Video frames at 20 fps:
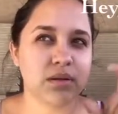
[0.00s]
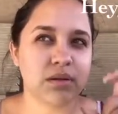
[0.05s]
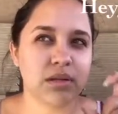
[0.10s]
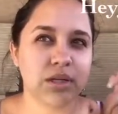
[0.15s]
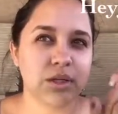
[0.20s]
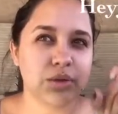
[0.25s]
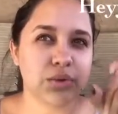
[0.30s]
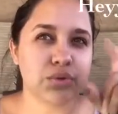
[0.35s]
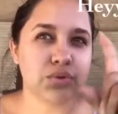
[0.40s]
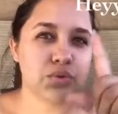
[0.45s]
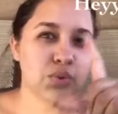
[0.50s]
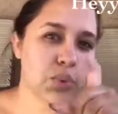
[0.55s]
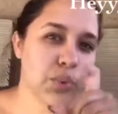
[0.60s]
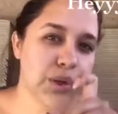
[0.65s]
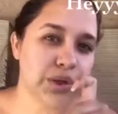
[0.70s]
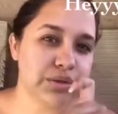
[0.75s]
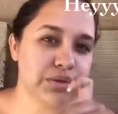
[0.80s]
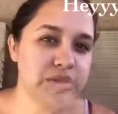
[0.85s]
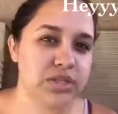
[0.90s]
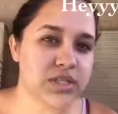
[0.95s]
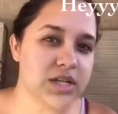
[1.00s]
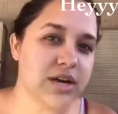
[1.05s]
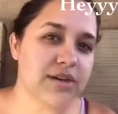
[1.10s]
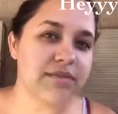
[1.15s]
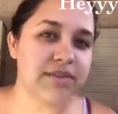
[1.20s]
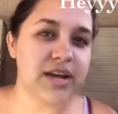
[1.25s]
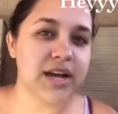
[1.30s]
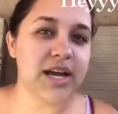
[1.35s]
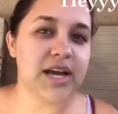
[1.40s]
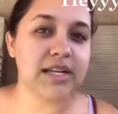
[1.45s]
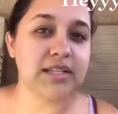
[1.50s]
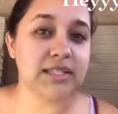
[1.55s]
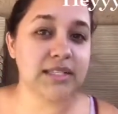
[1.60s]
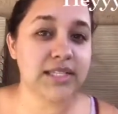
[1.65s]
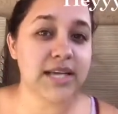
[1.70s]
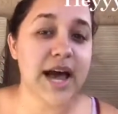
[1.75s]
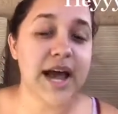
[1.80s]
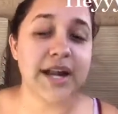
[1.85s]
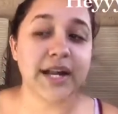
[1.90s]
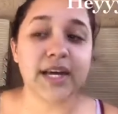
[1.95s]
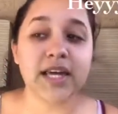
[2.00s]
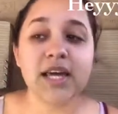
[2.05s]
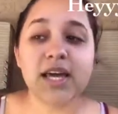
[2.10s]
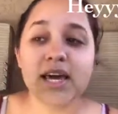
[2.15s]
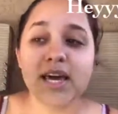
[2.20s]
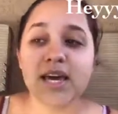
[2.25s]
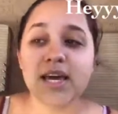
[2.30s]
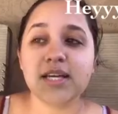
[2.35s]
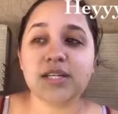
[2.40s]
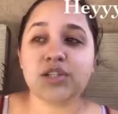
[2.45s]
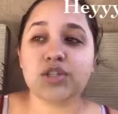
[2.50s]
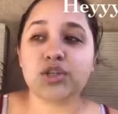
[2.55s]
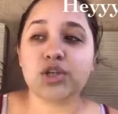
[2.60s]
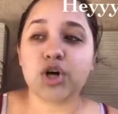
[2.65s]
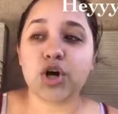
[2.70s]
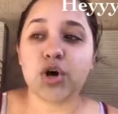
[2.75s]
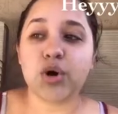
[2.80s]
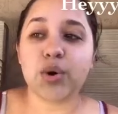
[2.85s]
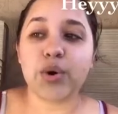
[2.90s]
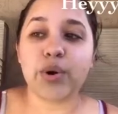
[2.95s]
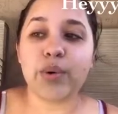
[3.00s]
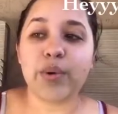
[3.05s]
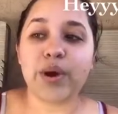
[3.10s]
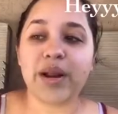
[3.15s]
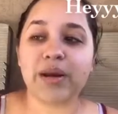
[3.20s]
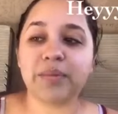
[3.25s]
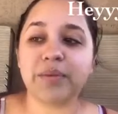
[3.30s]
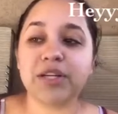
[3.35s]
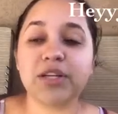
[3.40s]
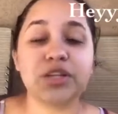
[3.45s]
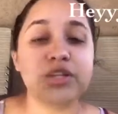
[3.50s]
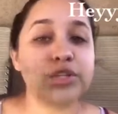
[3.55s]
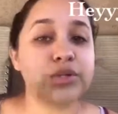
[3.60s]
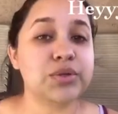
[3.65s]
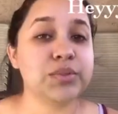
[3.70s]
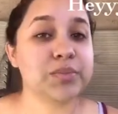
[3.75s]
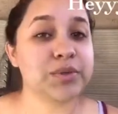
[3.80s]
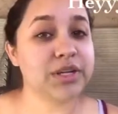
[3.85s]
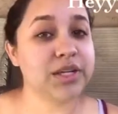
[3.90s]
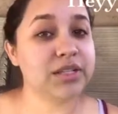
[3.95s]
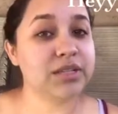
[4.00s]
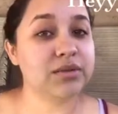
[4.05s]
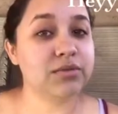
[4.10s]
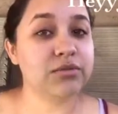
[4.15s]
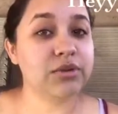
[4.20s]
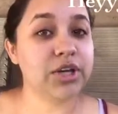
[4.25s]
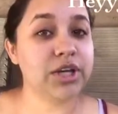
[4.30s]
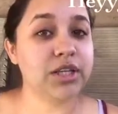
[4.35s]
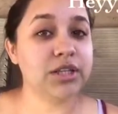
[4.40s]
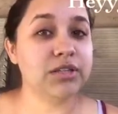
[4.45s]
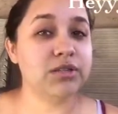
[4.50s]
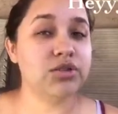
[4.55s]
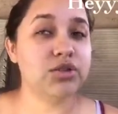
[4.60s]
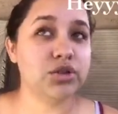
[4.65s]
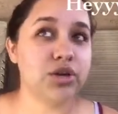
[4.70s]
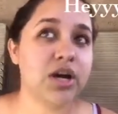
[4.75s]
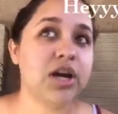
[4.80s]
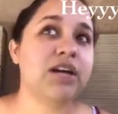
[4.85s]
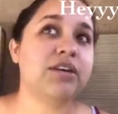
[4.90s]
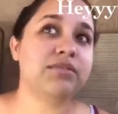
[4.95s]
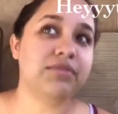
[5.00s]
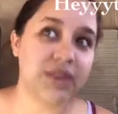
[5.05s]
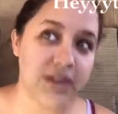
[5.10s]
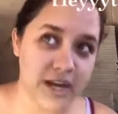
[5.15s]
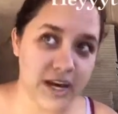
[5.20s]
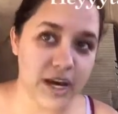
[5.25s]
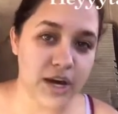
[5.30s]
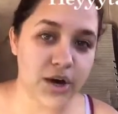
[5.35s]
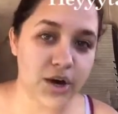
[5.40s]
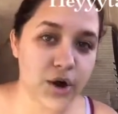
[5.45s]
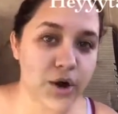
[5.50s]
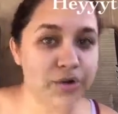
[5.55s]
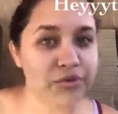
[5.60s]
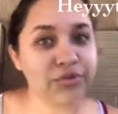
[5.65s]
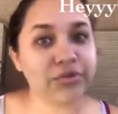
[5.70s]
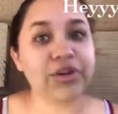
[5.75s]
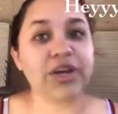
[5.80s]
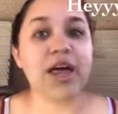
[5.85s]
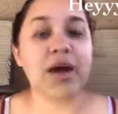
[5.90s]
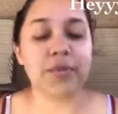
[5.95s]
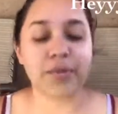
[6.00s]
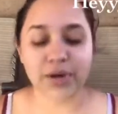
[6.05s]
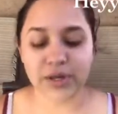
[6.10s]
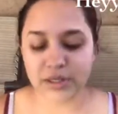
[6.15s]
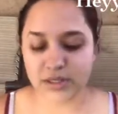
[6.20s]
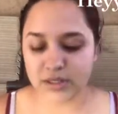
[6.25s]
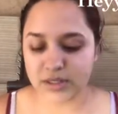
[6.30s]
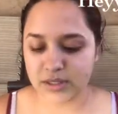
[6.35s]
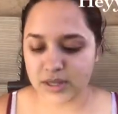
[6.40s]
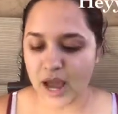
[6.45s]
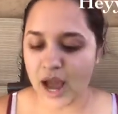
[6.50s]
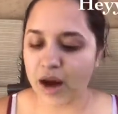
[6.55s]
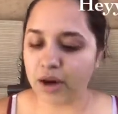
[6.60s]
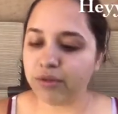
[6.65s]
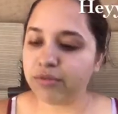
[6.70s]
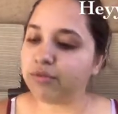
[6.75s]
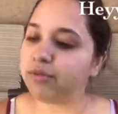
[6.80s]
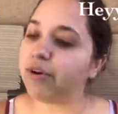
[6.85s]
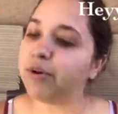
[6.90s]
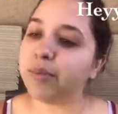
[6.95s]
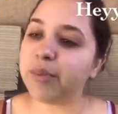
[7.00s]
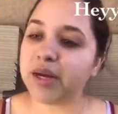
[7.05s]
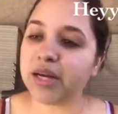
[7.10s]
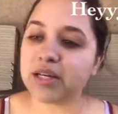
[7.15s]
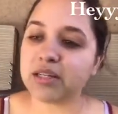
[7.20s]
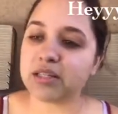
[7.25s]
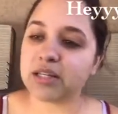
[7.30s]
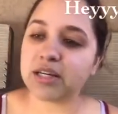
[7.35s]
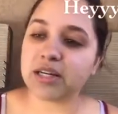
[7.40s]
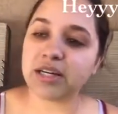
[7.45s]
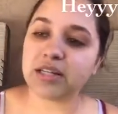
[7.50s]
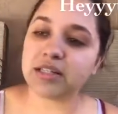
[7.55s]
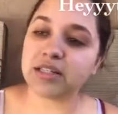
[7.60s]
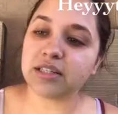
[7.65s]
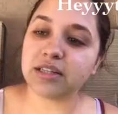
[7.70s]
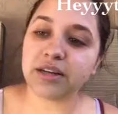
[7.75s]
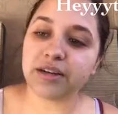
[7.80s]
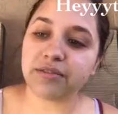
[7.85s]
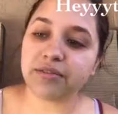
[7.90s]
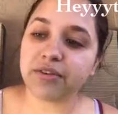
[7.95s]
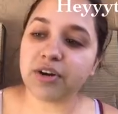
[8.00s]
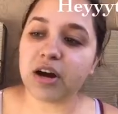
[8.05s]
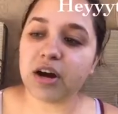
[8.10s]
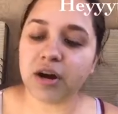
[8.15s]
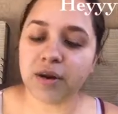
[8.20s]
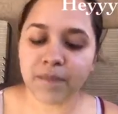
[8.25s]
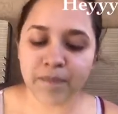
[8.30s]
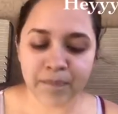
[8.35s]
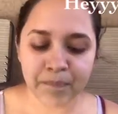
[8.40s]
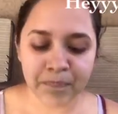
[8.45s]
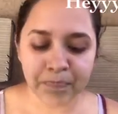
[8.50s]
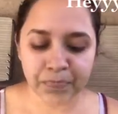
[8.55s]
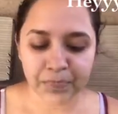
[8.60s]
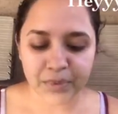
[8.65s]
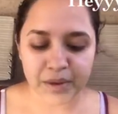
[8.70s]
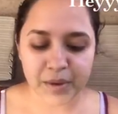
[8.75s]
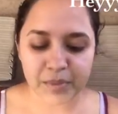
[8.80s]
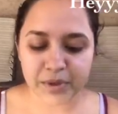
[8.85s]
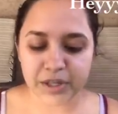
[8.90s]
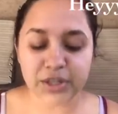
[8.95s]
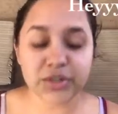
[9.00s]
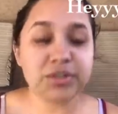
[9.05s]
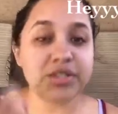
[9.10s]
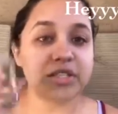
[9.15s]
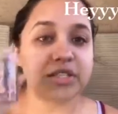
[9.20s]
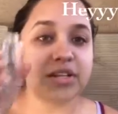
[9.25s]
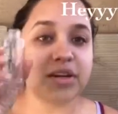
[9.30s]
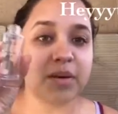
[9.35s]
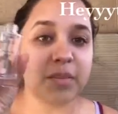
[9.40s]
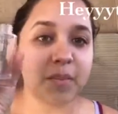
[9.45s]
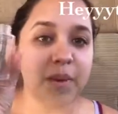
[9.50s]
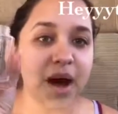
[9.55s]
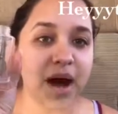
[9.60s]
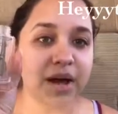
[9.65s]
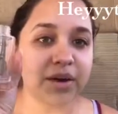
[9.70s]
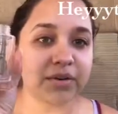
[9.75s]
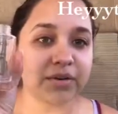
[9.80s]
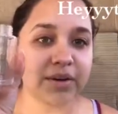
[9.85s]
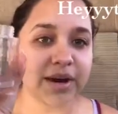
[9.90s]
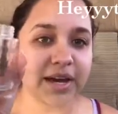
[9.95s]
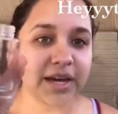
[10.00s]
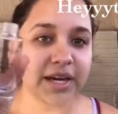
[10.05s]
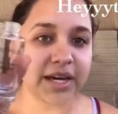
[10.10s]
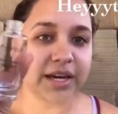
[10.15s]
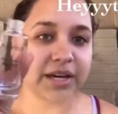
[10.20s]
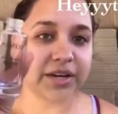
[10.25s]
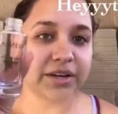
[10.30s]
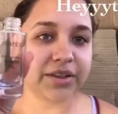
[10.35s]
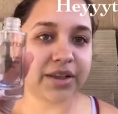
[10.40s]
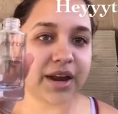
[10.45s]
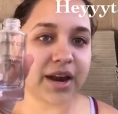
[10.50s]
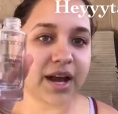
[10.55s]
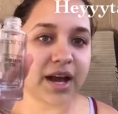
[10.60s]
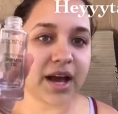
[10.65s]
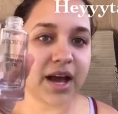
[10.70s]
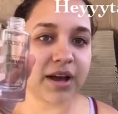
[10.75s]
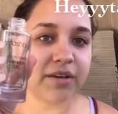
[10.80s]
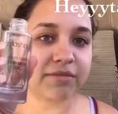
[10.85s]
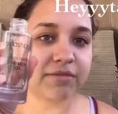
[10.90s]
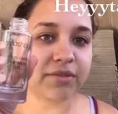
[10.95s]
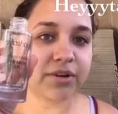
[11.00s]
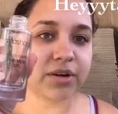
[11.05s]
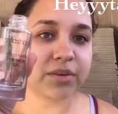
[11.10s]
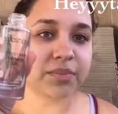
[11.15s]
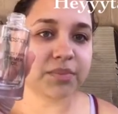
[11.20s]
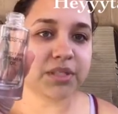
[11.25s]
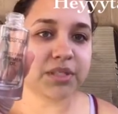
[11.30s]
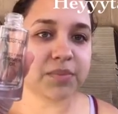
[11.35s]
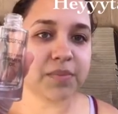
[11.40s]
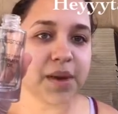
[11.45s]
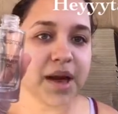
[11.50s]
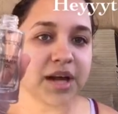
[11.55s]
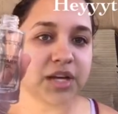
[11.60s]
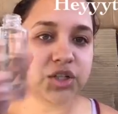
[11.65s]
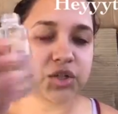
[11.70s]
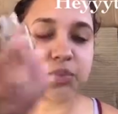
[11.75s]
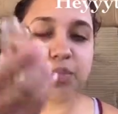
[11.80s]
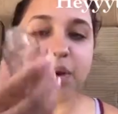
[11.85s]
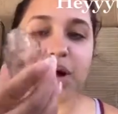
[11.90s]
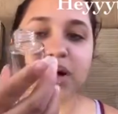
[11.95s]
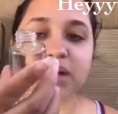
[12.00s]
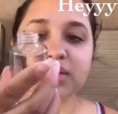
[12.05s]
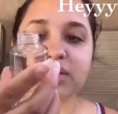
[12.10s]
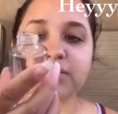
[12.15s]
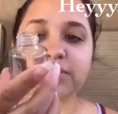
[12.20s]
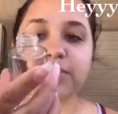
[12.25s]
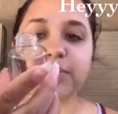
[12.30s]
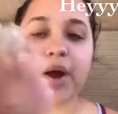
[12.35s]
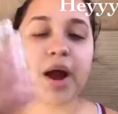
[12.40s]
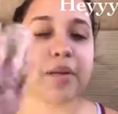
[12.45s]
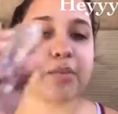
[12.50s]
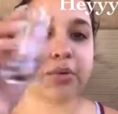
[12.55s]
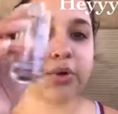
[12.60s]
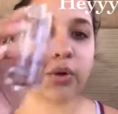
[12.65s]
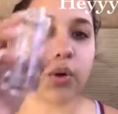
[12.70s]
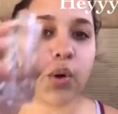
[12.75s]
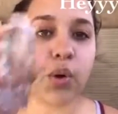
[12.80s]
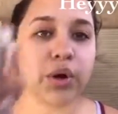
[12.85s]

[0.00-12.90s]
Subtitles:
little squirts of it inside it. So what I'm gonna do, I'm gonna redo her video. Hopefully that works out for me as good as it did for her. I'm gonna use this little bottle right here that I have from Smashbox of primer